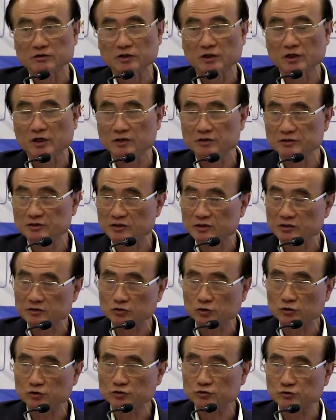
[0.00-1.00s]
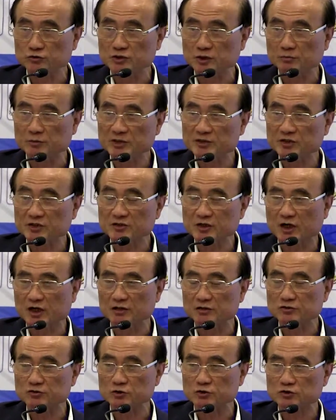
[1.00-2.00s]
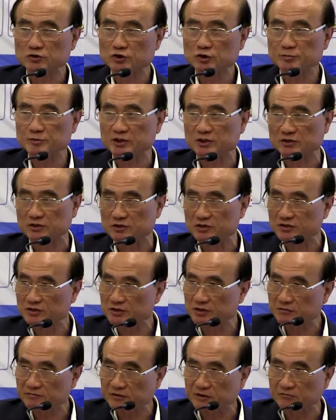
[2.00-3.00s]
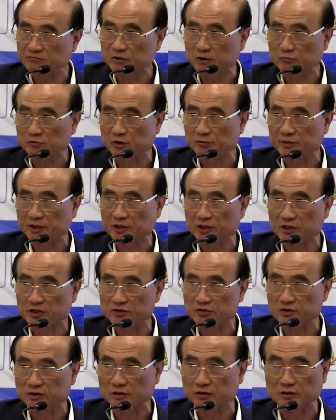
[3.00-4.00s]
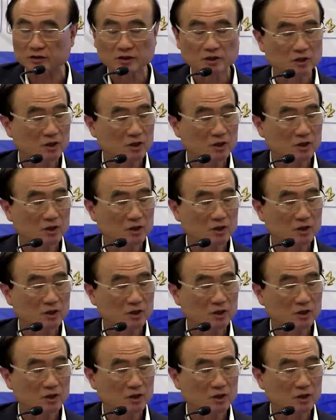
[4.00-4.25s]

As I told you, the messenger RNA transcription is different from replication.